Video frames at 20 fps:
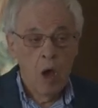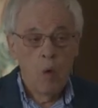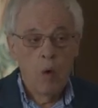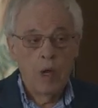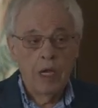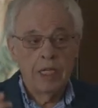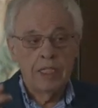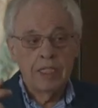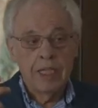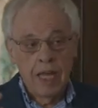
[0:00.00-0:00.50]

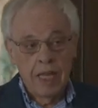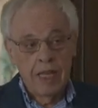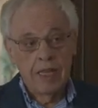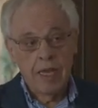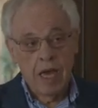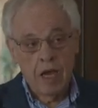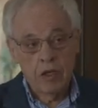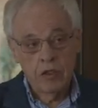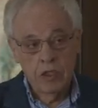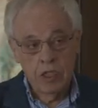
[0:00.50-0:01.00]
Well, at
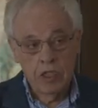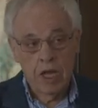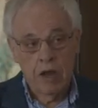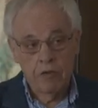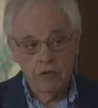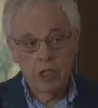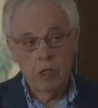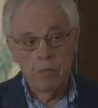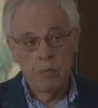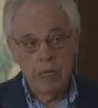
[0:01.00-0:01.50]
10,000 years
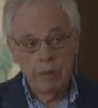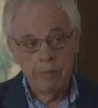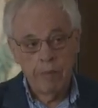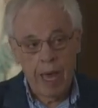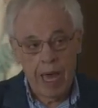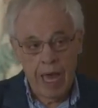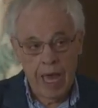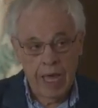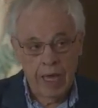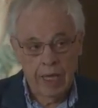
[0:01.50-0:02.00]
after the Big
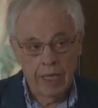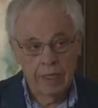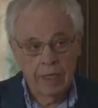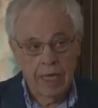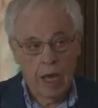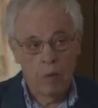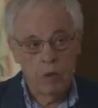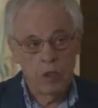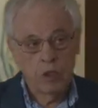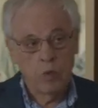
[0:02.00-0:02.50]
Bang,
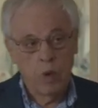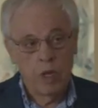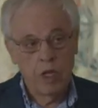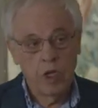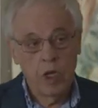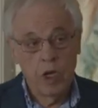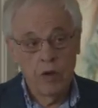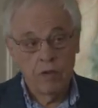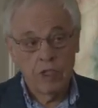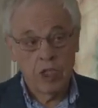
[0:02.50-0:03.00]
that was when
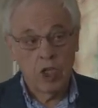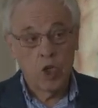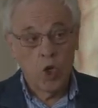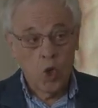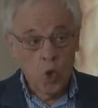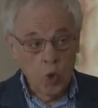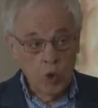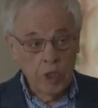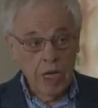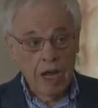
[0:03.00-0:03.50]
the universe had
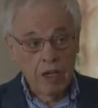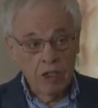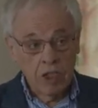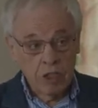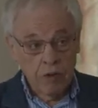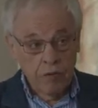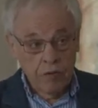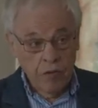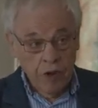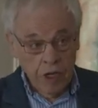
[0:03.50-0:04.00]
cooled down
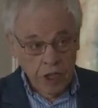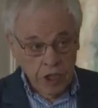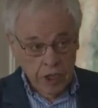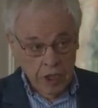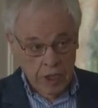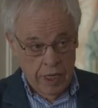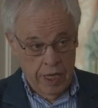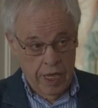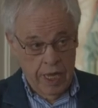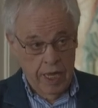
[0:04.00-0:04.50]

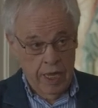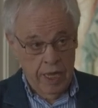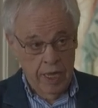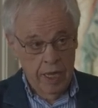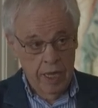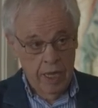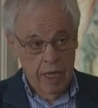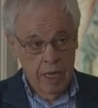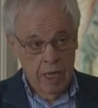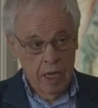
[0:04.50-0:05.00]
sufficiently
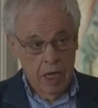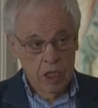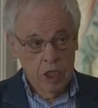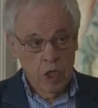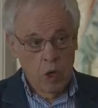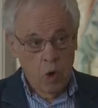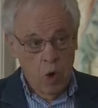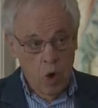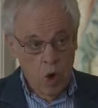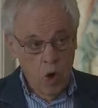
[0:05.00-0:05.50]

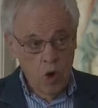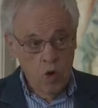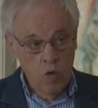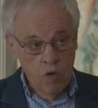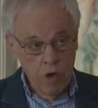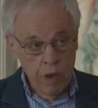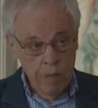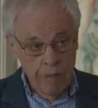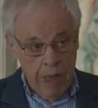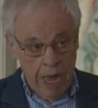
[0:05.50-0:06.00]
so
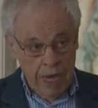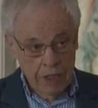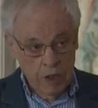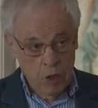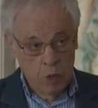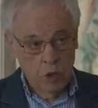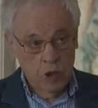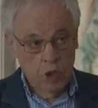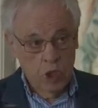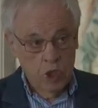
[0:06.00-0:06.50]
ordinary
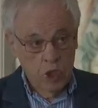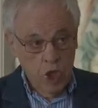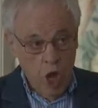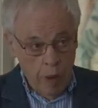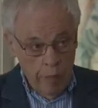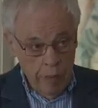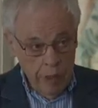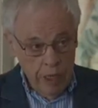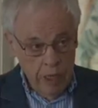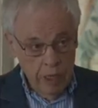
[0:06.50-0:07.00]
matter was the
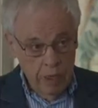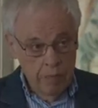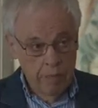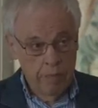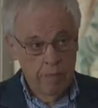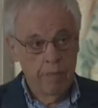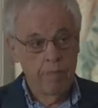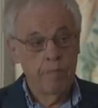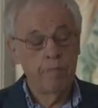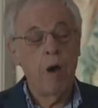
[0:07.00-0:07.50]
dominant
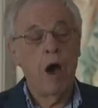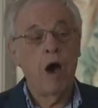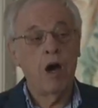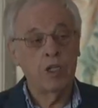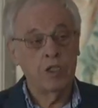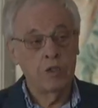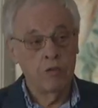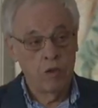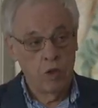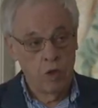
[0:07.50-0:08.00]

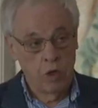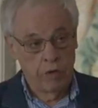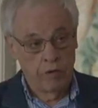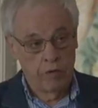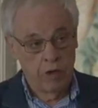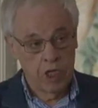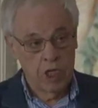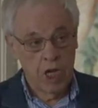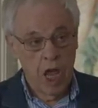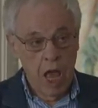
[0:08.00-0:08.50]
part of the
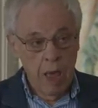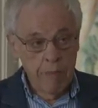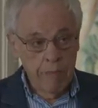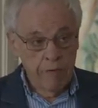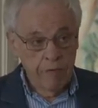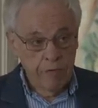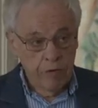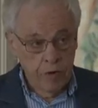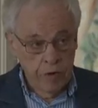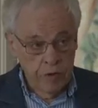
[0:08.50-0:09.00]
universe.
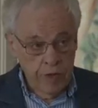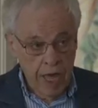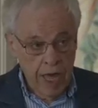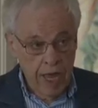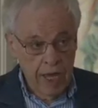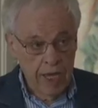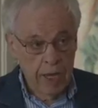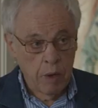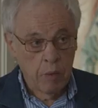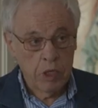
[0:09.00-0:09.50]
Before
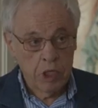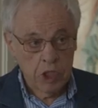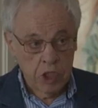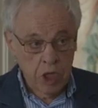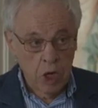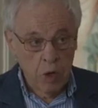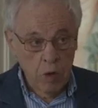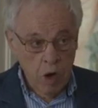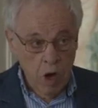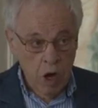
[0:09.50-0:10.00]
then, it was
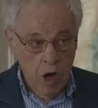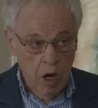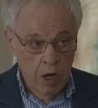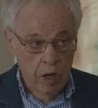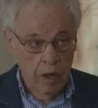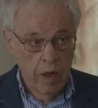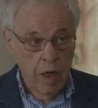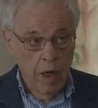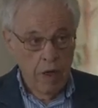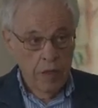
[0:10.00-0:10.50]
so
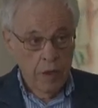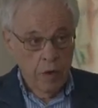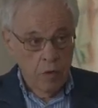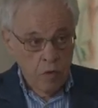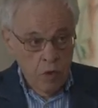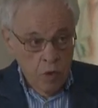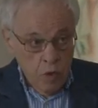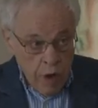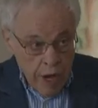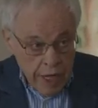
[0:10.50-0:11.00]
hot
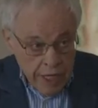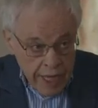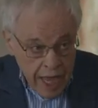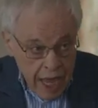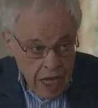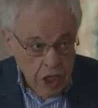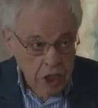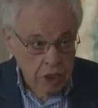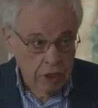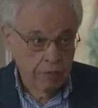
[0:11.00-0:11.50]
that the
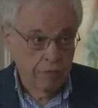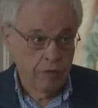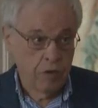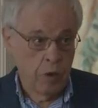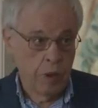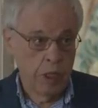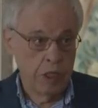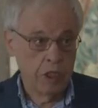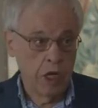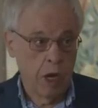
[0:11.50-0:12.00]
radiation
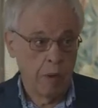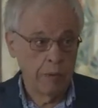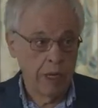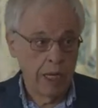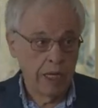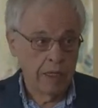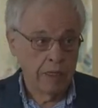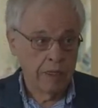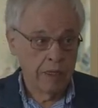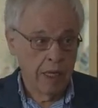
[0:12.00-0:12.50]
fluid
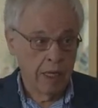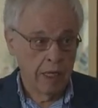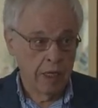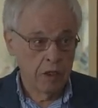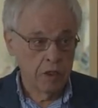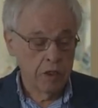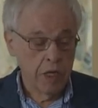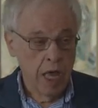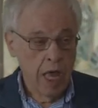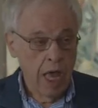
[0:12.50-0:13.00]
dominated
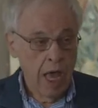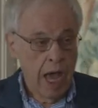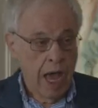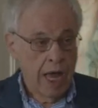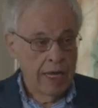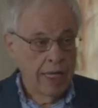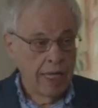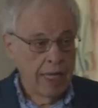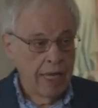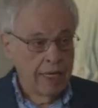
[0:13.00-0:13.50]
things,
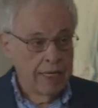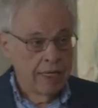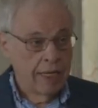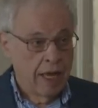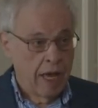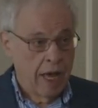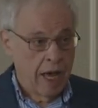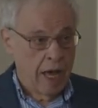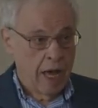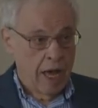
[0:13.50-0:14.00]
and
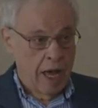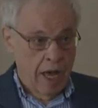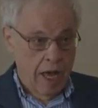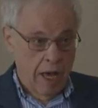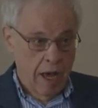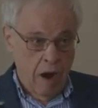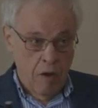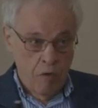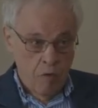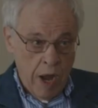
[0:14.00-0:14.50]
in a,
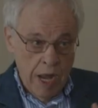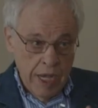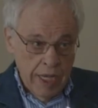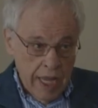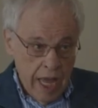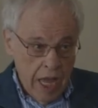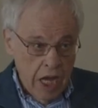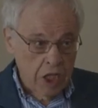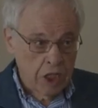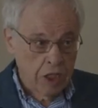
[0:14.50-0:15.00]
a
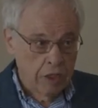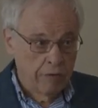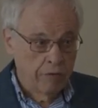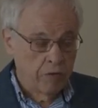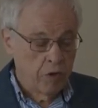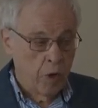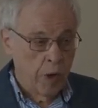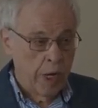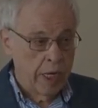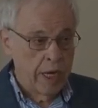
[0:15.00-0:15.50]
radiation
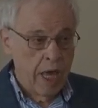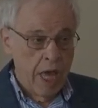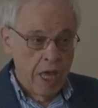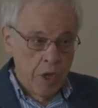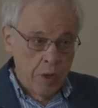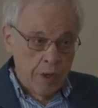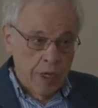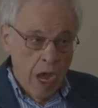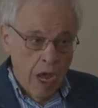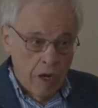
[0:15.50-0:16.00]
fluid,
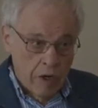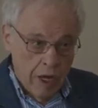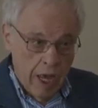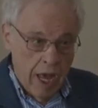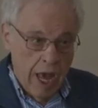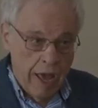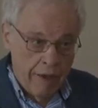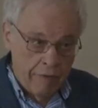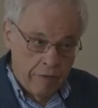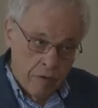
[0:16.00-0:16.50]
you cannot
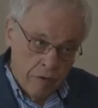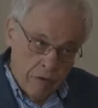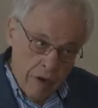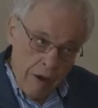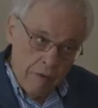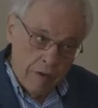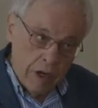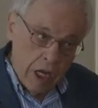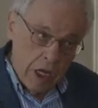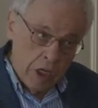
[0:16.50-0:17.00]
have
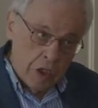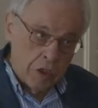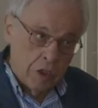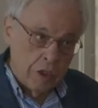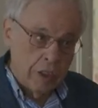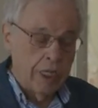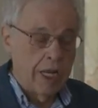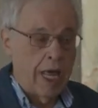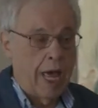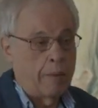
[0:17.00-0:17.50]
gravitational
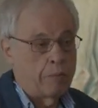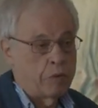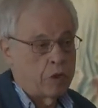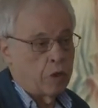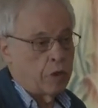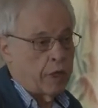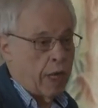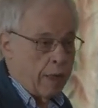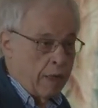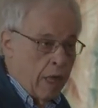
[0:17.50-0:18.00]
collapse,
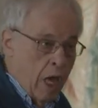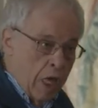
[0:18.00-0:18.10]
okay?